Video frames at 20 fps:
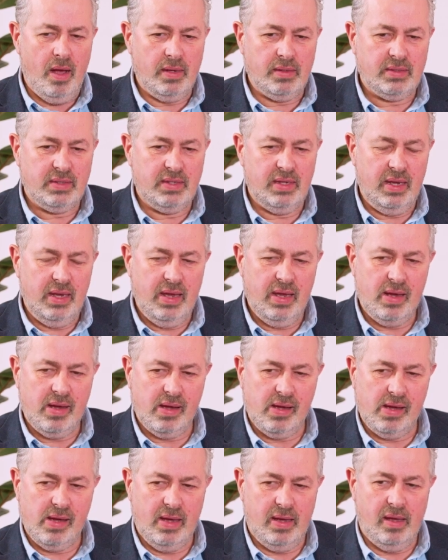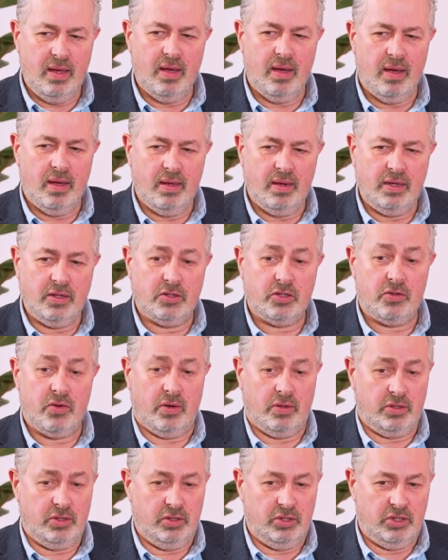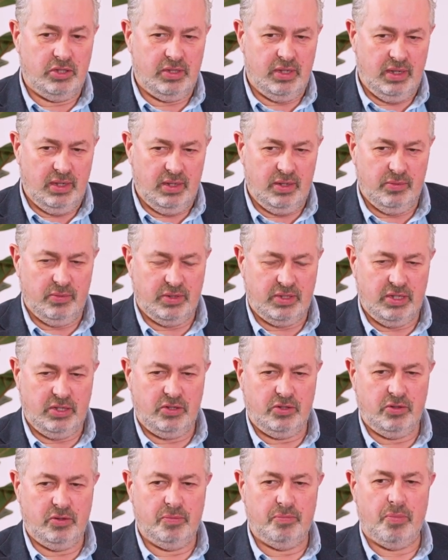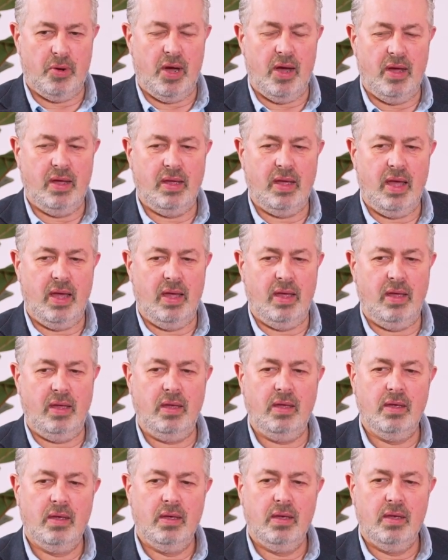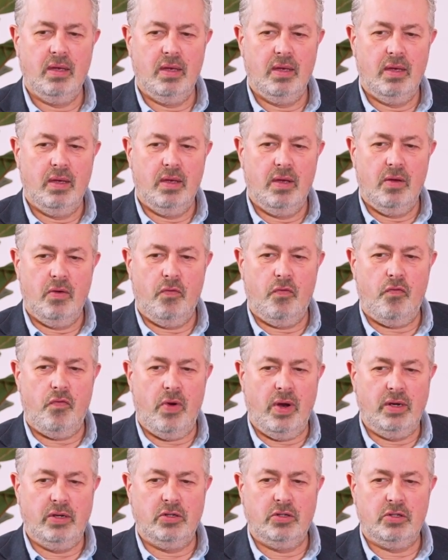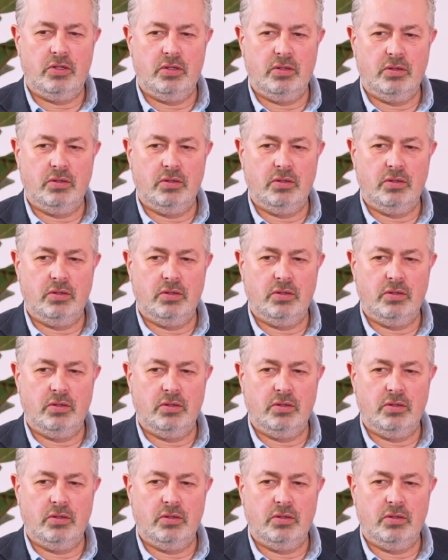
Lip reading: seeing an instruction sheet that was issued by a French